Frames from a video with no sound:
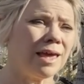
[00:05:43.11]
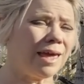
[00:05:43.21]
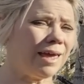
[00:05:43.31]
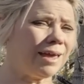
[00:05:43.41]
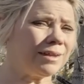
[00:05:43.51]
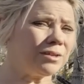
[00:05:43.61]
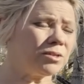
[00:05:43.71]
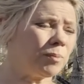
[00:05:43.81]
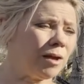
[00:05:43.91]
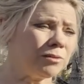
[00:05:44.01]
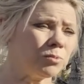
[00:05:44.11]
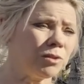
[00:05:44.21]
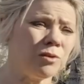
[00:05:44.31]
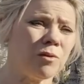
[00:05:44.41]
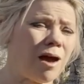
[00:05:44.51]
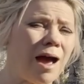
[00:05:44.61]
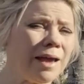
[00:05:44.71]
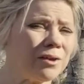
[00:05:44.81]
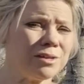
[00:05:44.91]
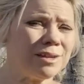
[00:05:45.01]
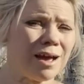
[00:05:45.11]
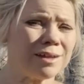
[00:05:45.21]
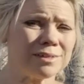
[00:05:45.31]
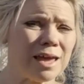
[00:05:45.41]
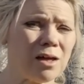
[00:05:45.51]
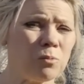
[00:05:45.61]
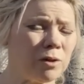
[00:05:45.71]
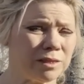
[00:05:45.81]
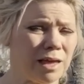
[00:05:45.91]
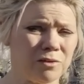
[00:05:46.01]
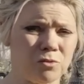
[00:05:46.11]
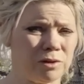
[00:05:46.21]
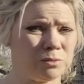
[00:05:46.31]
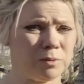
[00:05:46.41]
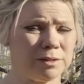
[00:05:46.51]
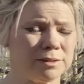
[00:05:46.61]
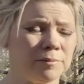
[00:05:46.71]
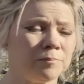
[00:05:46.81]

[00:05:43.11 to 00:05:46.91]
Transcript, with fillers: and to be honest with you, I could not tell what that noise was.